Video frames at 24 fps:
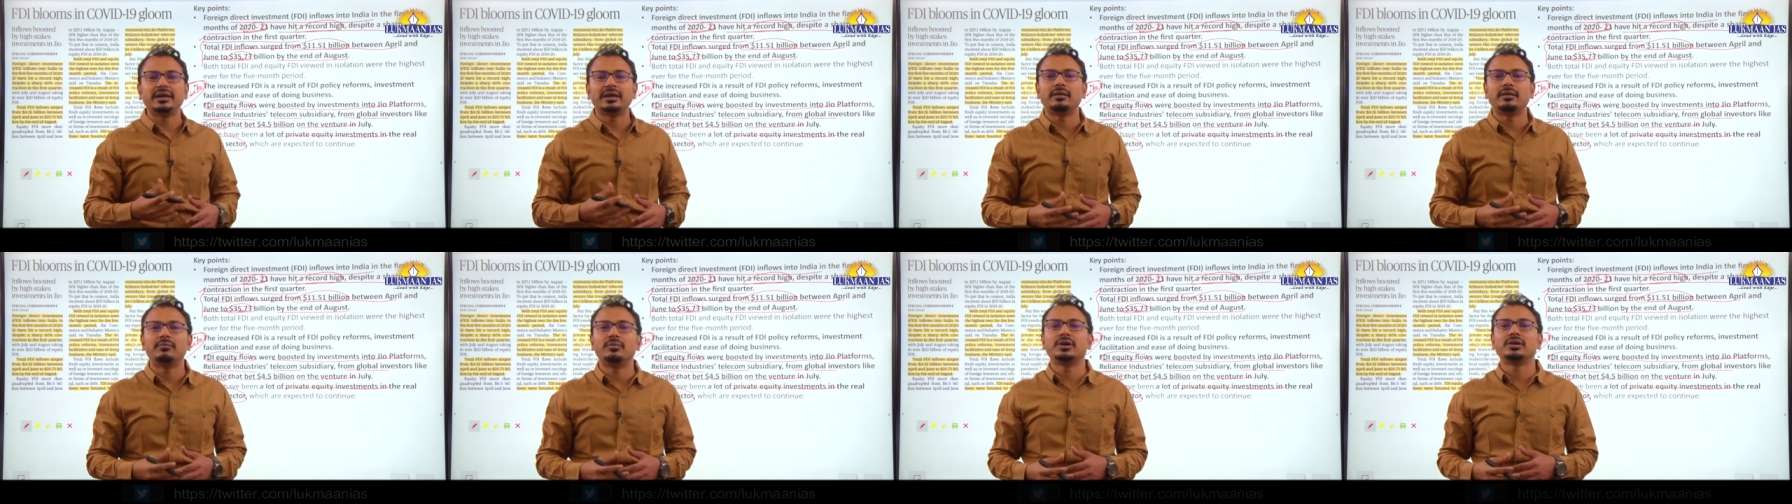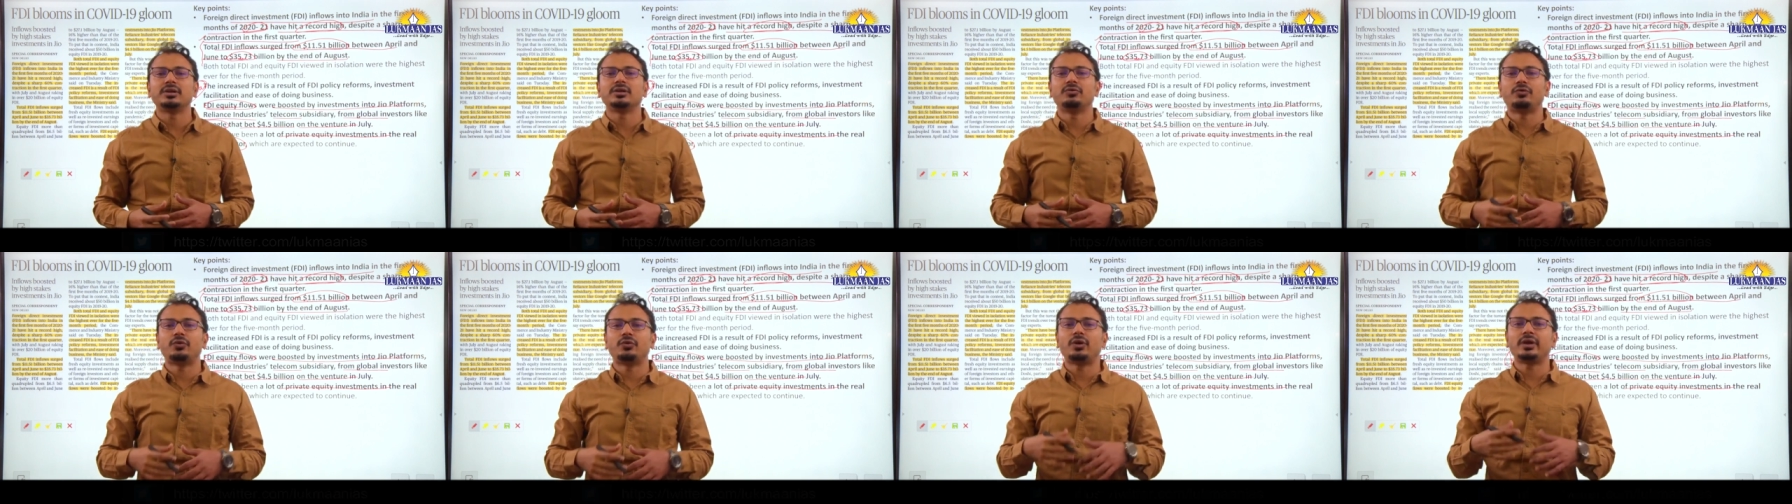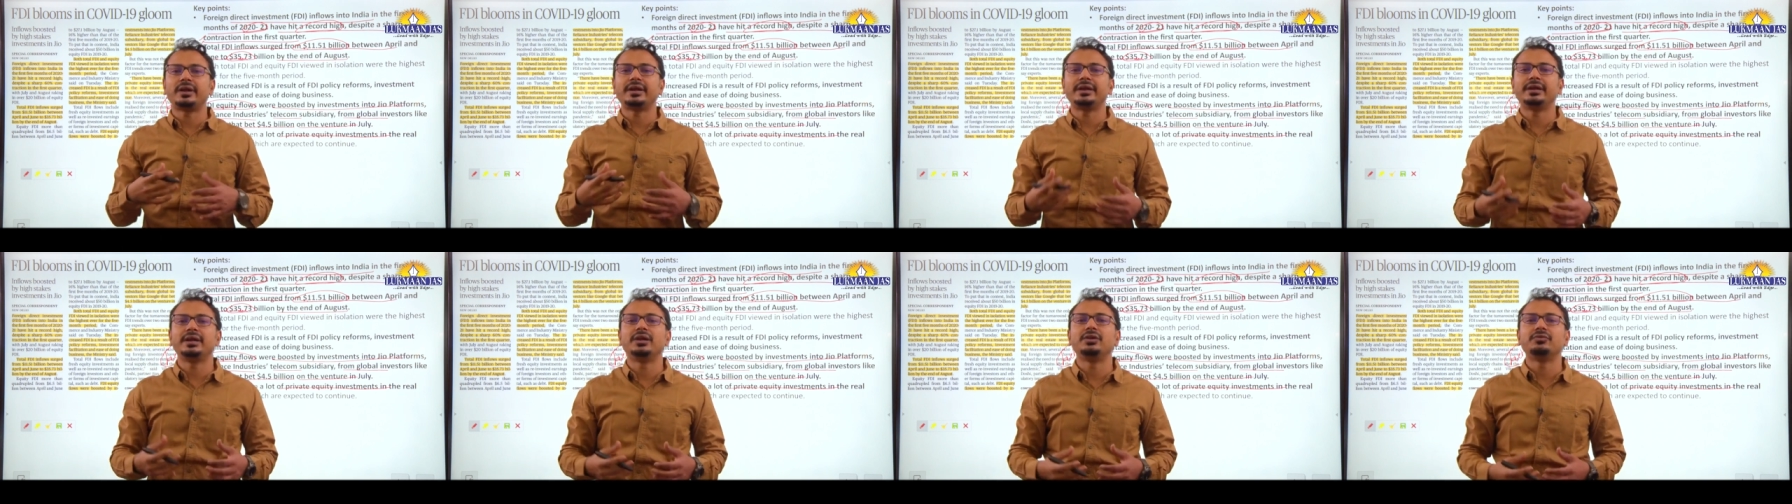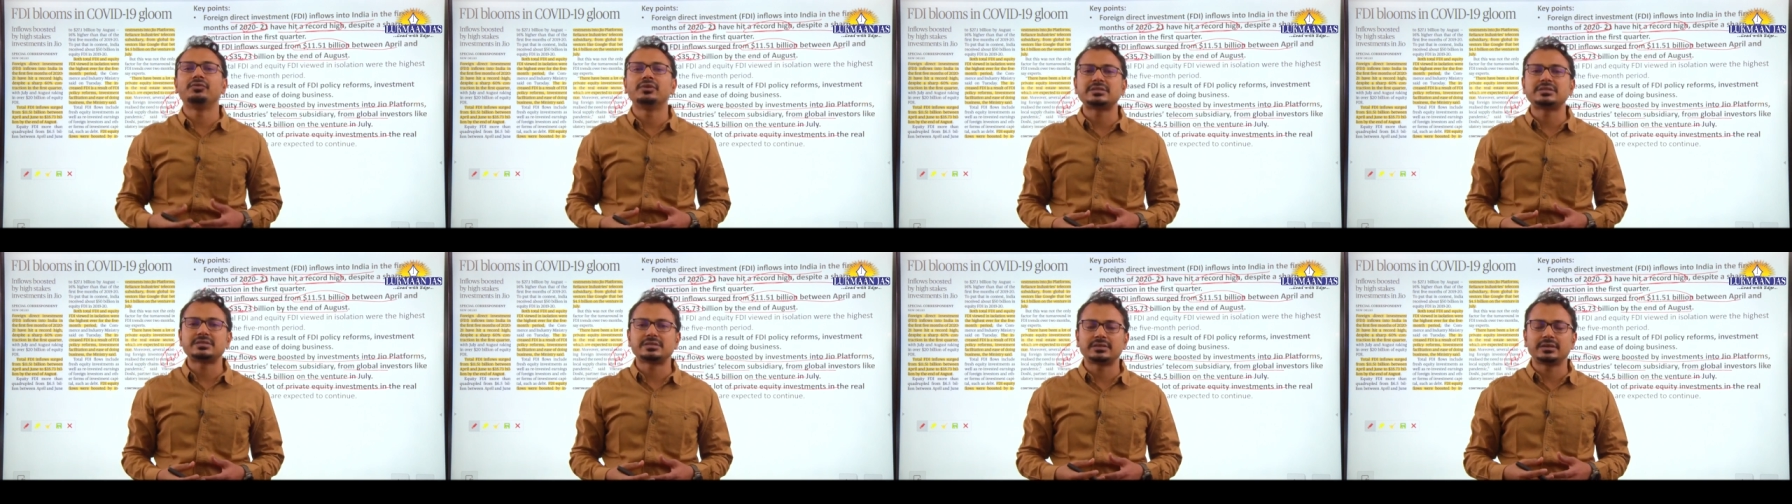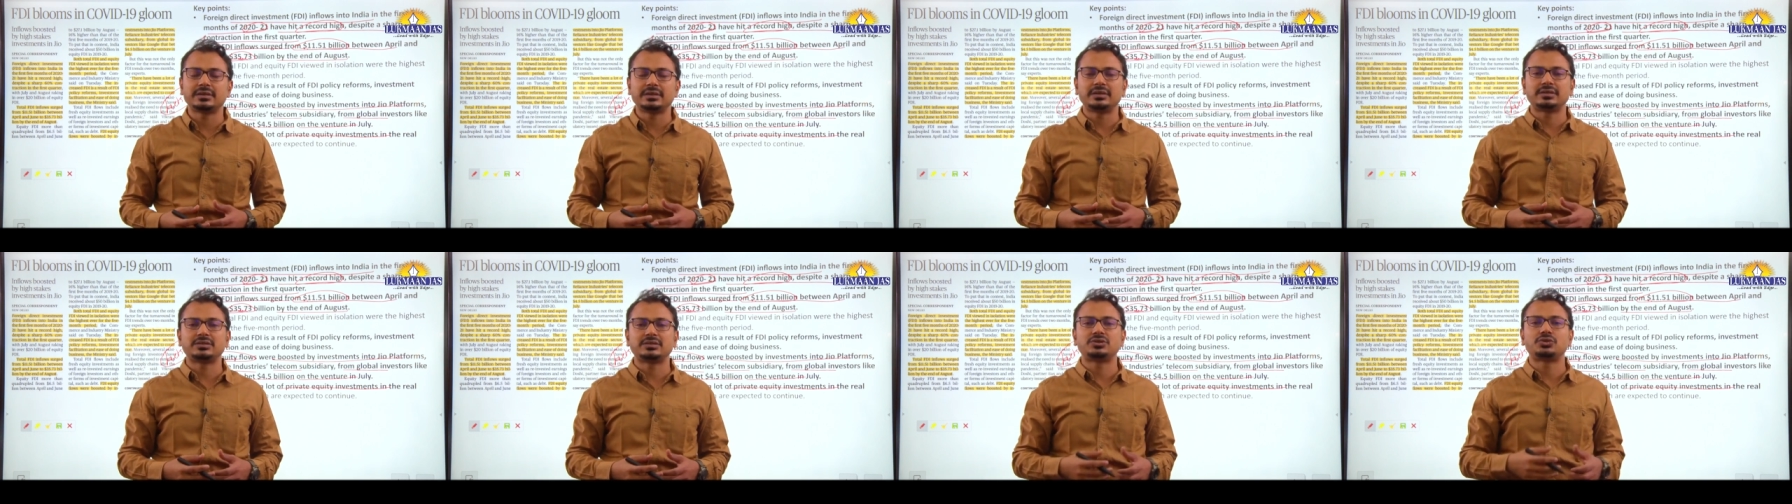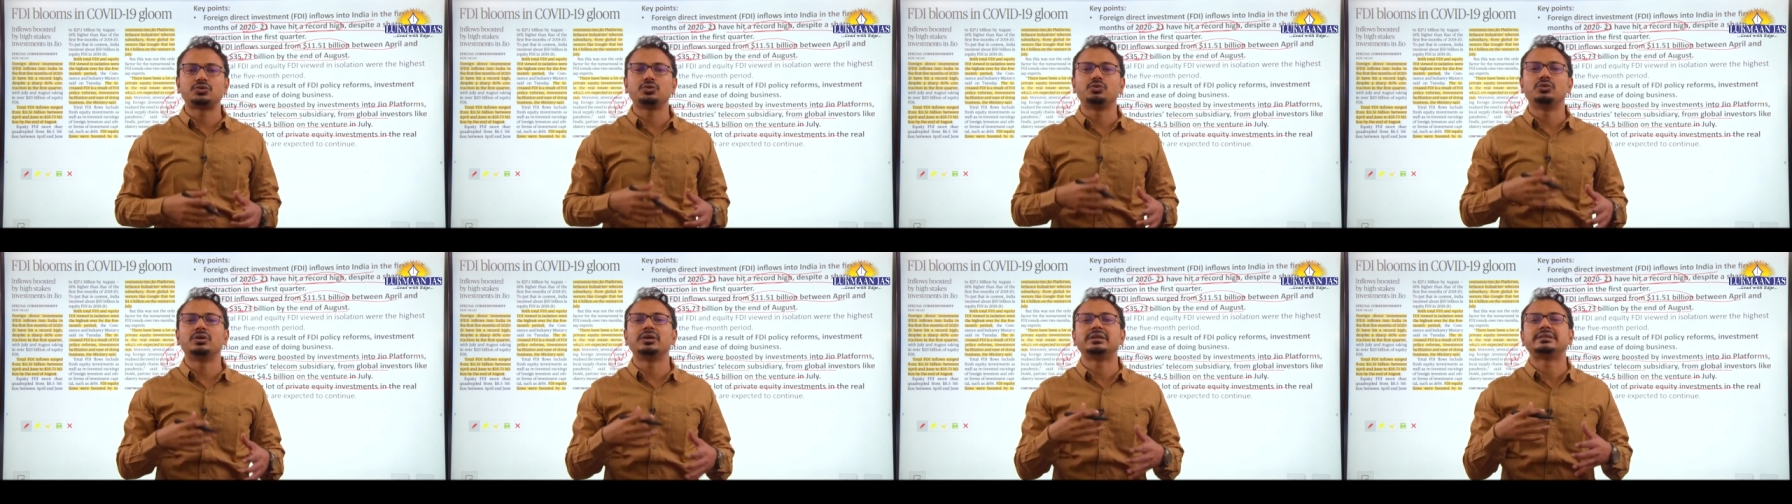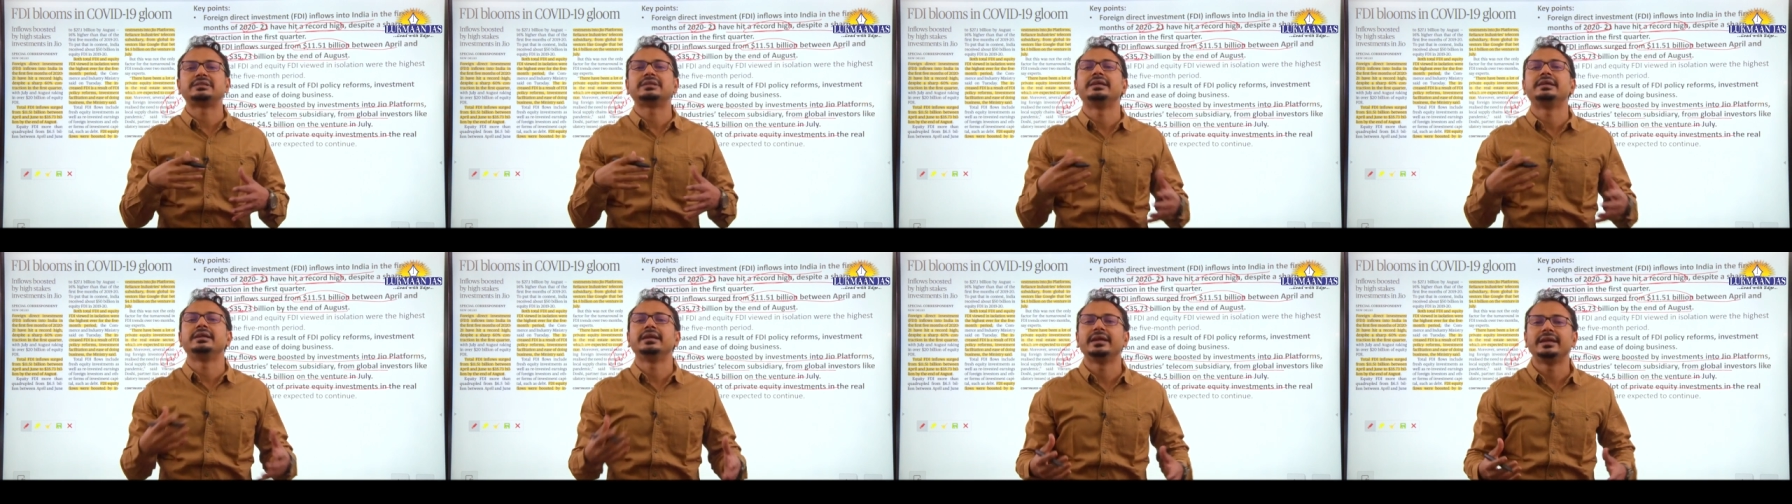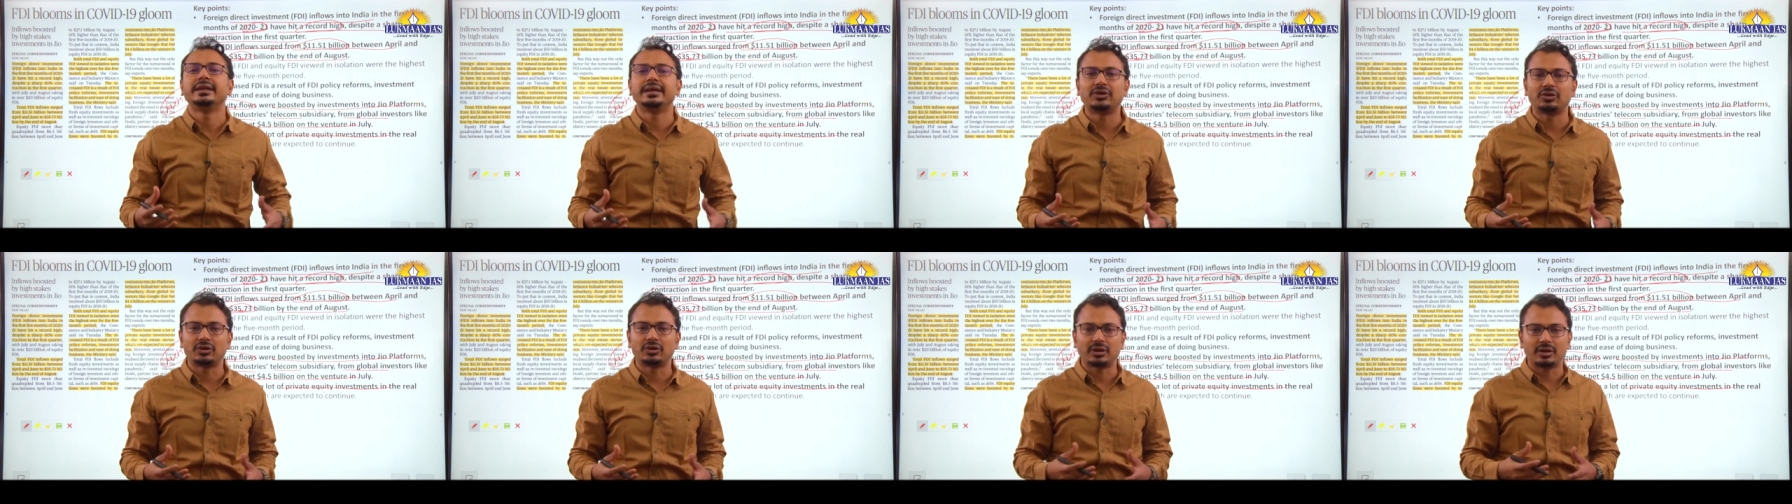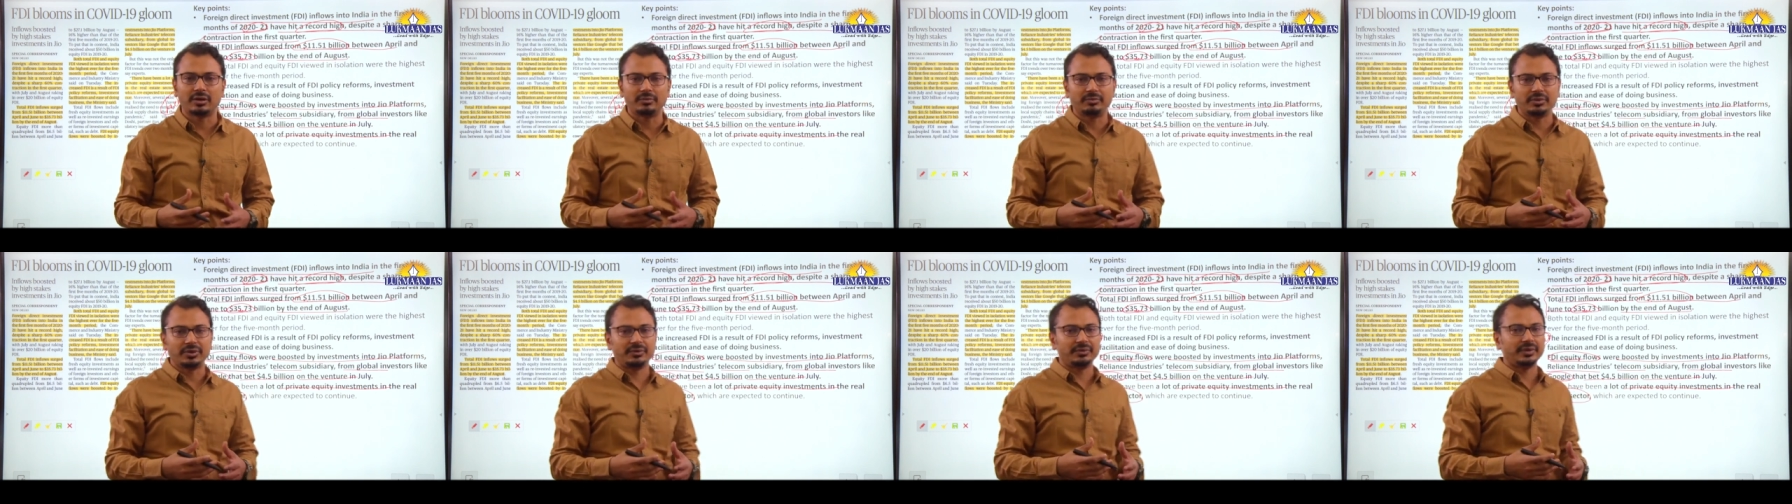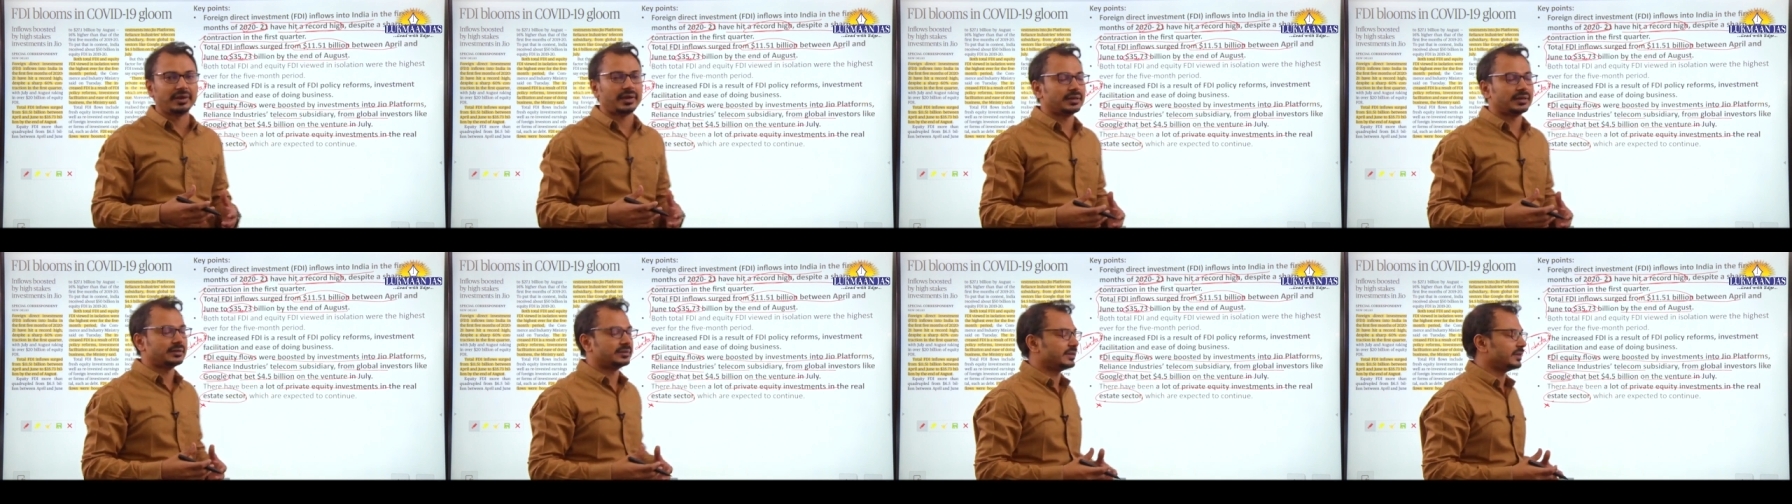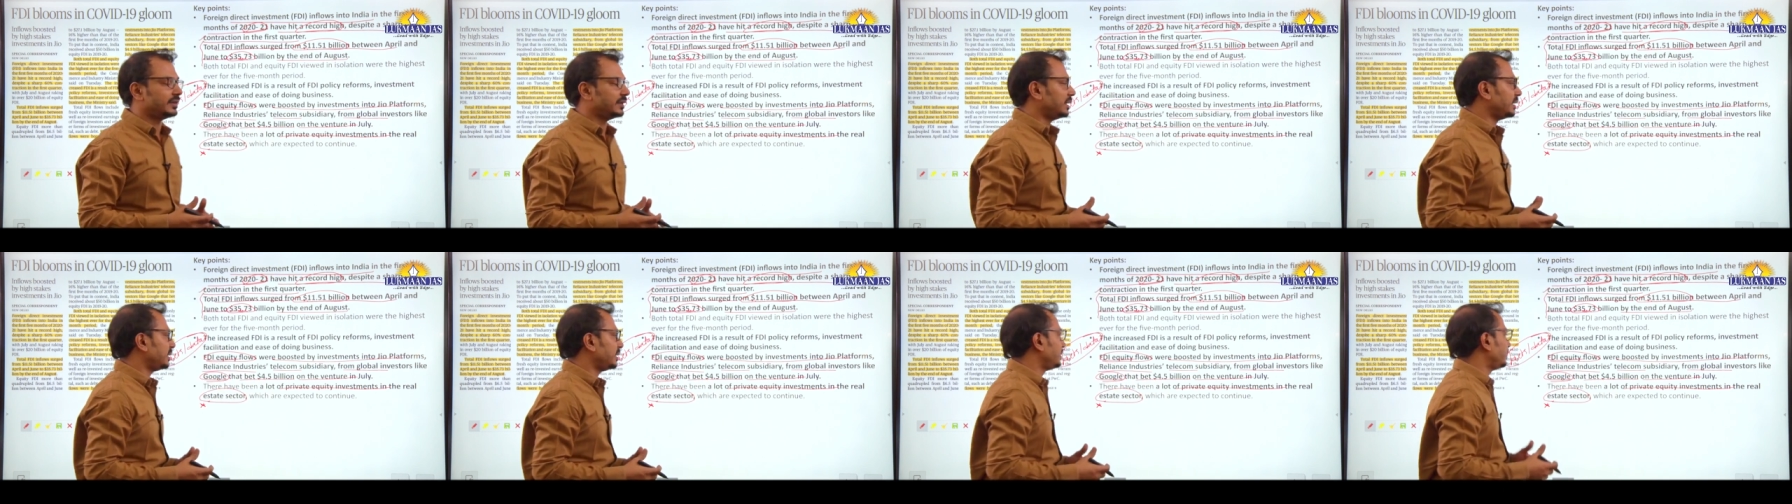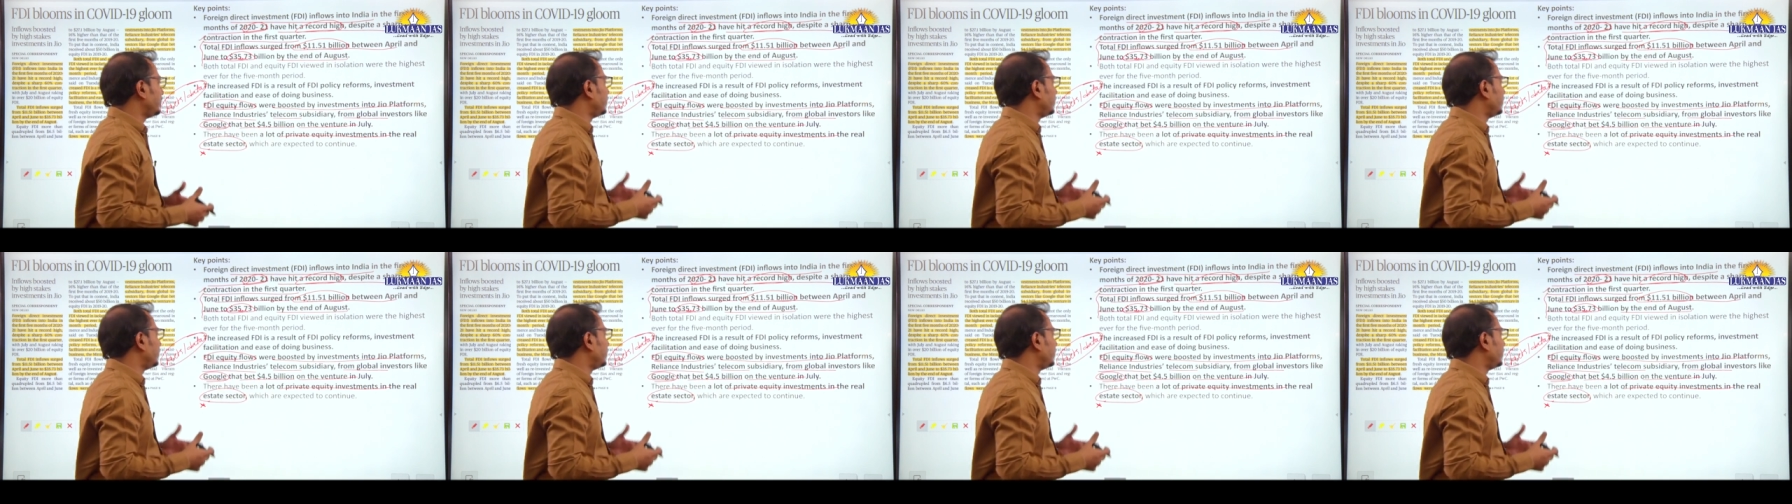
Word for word: among the foreign investors towards Indian economy we can say that